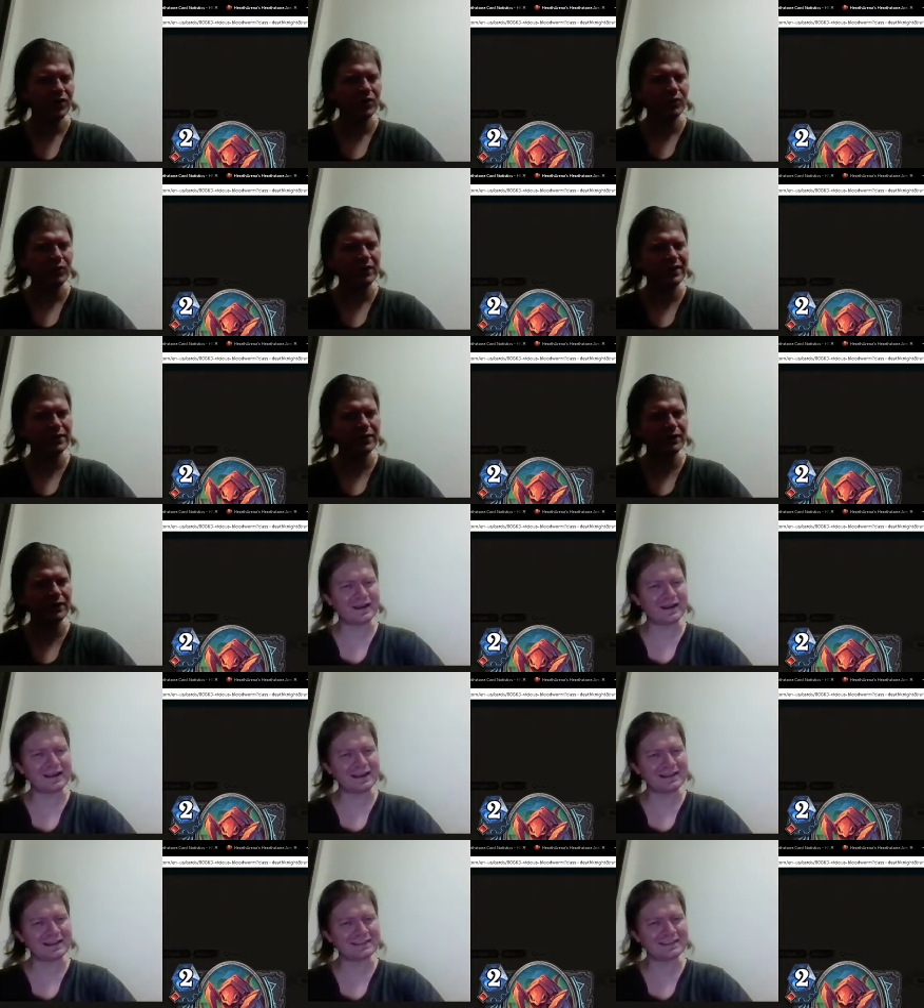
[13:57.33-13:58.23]
We know
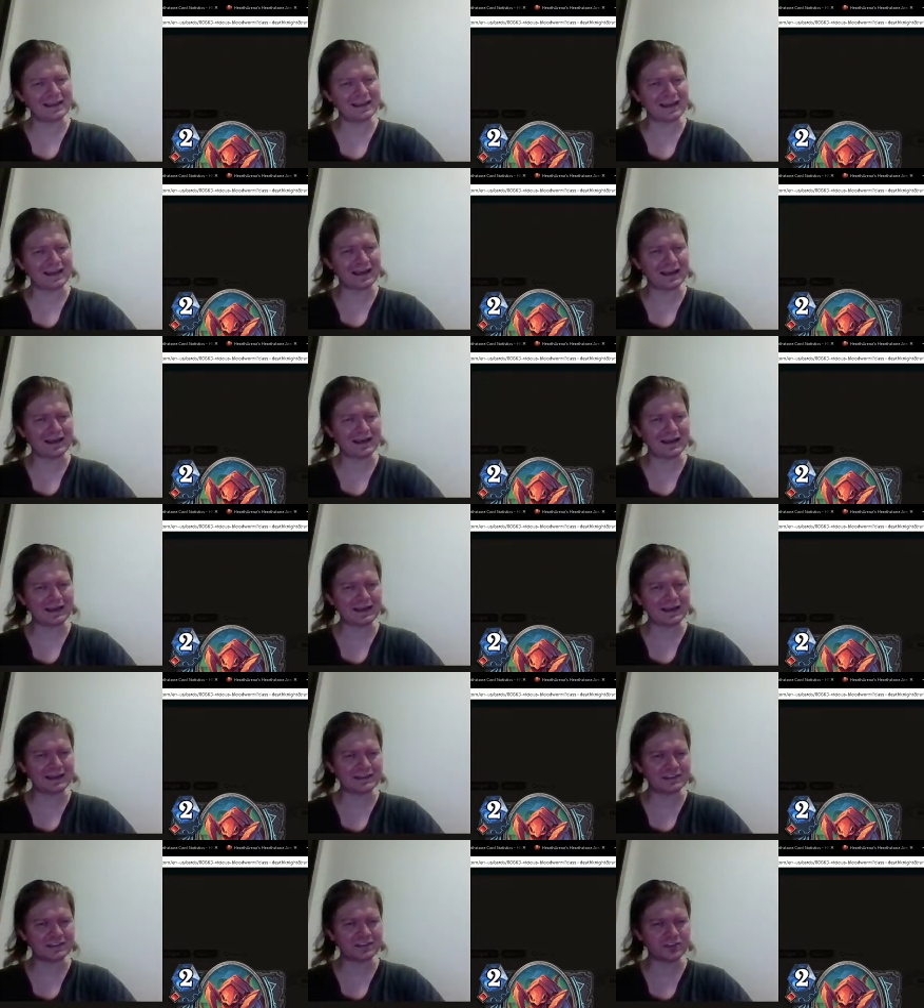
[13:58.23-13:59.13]
that
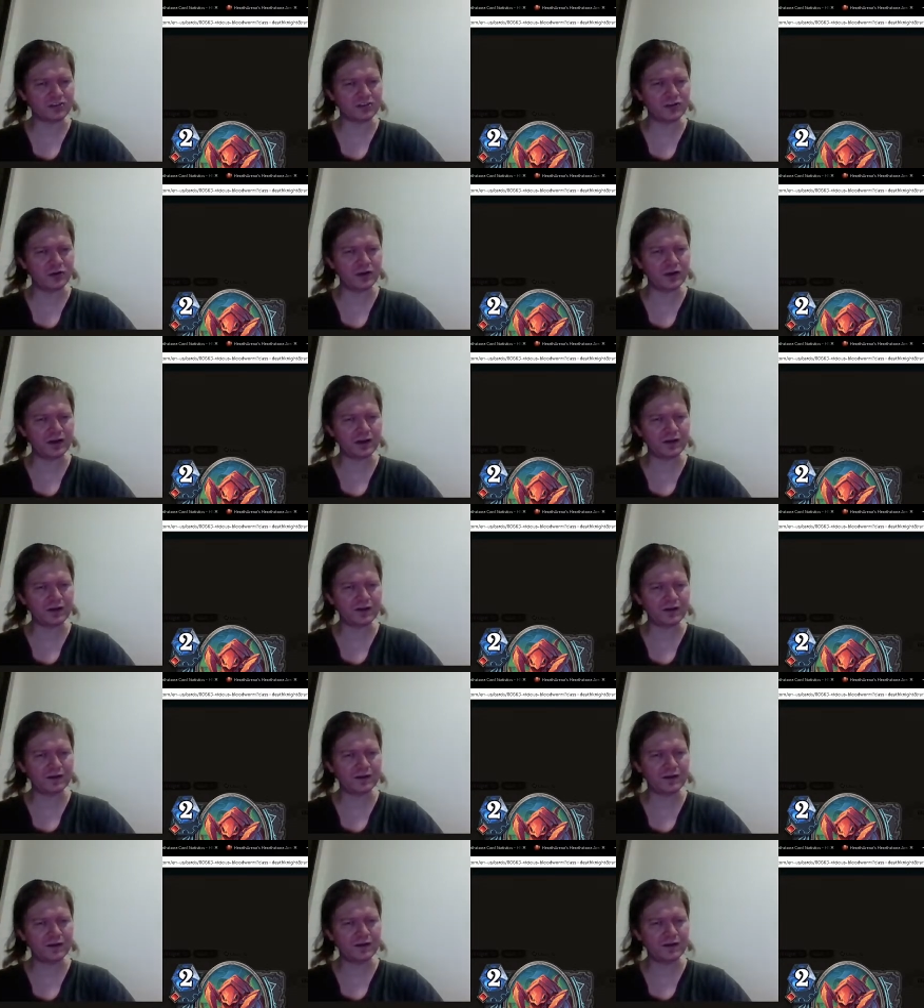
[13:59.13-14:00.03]
it's good,
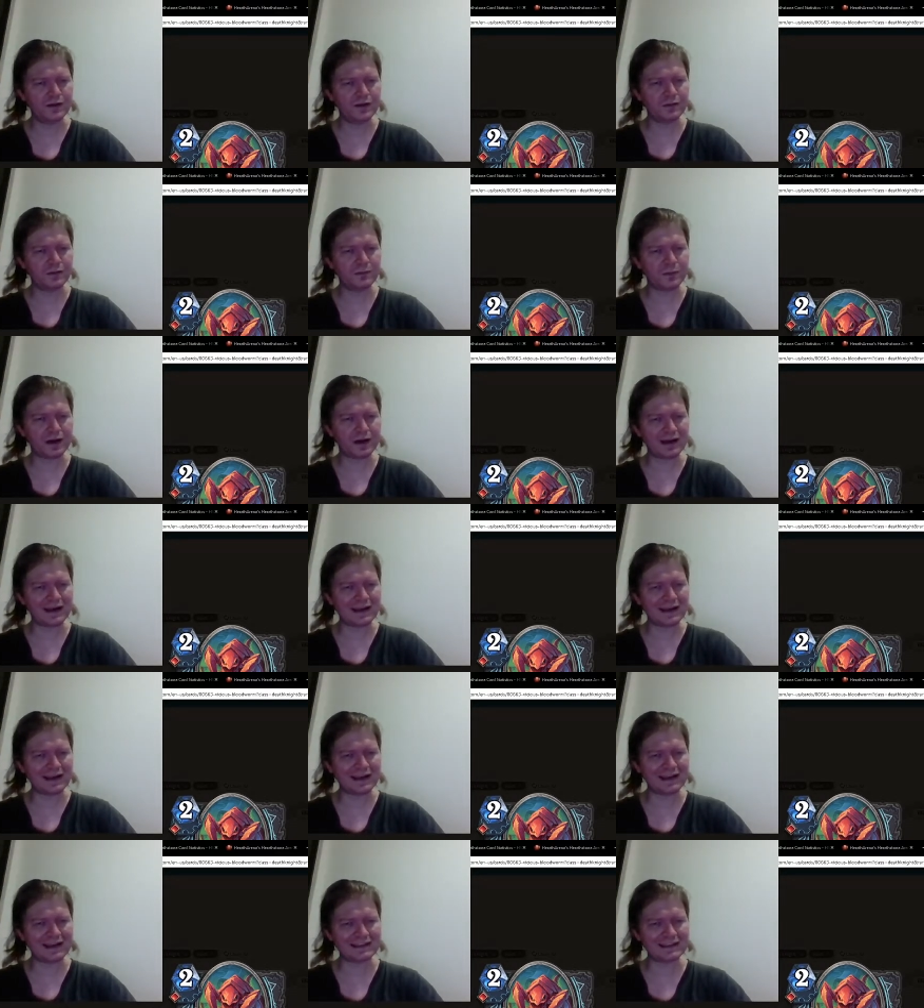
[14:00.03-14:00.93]

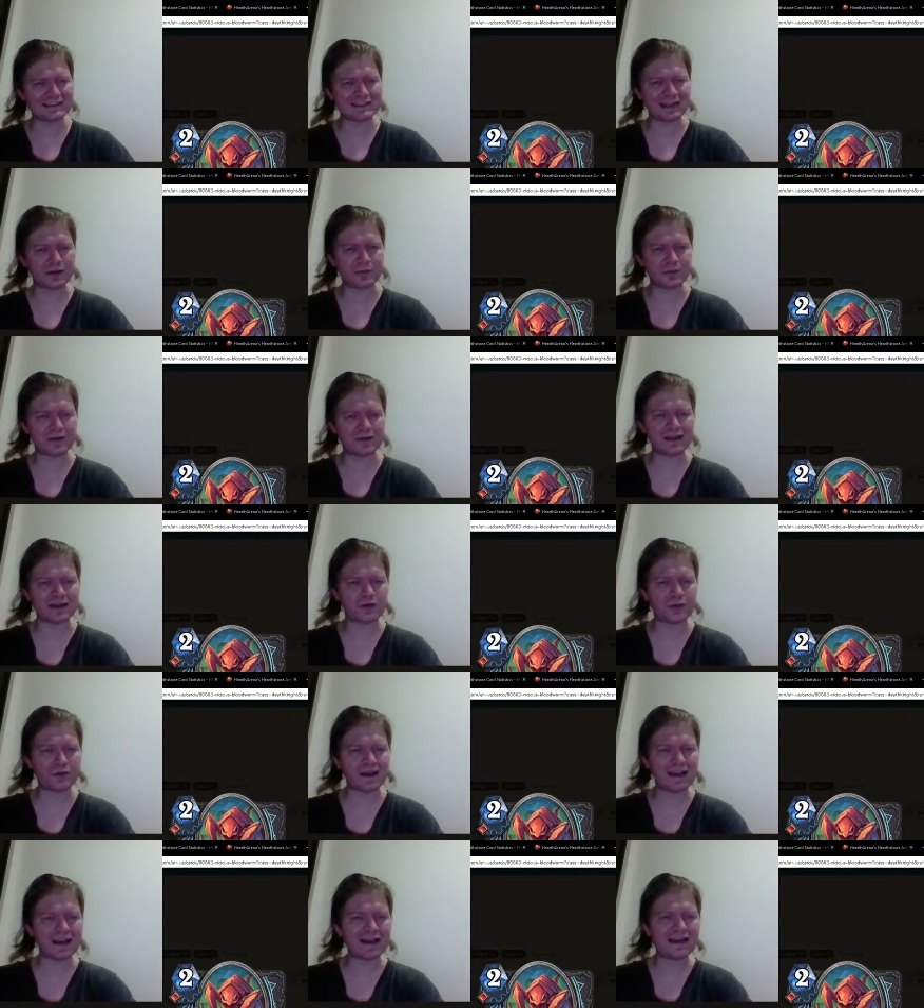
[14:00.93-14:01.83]
but it's not really
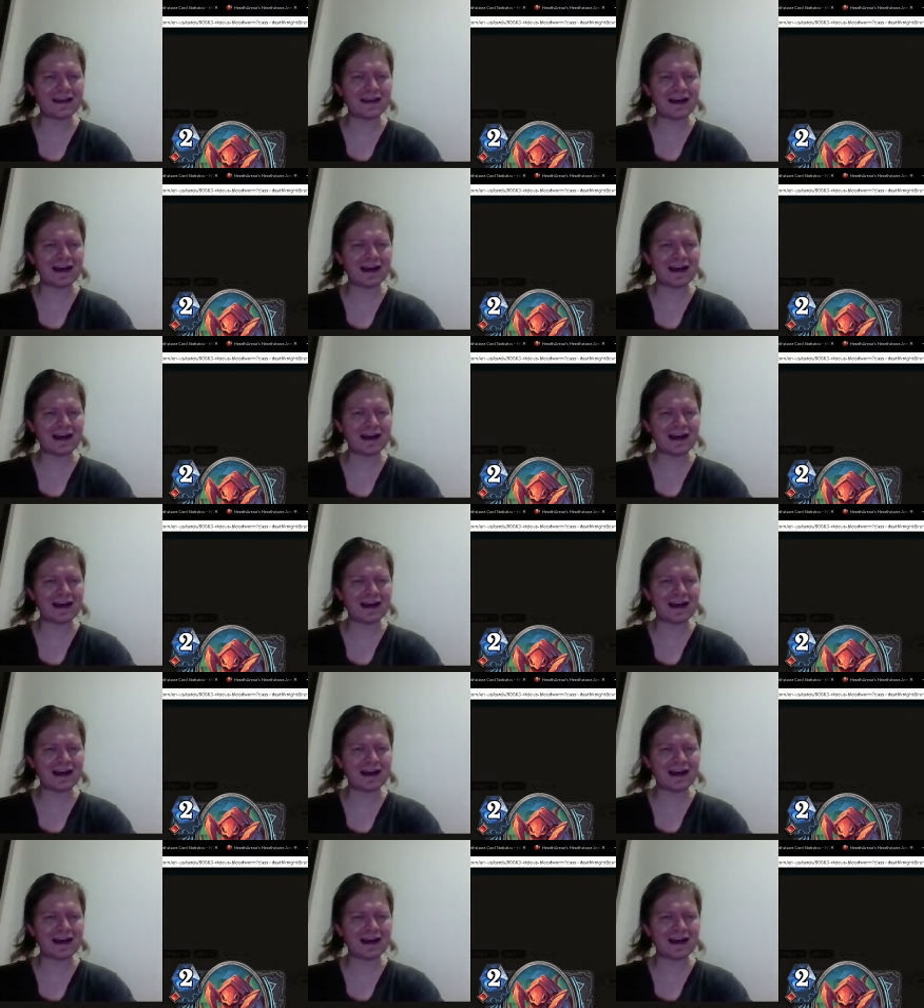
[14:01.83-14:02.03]
great.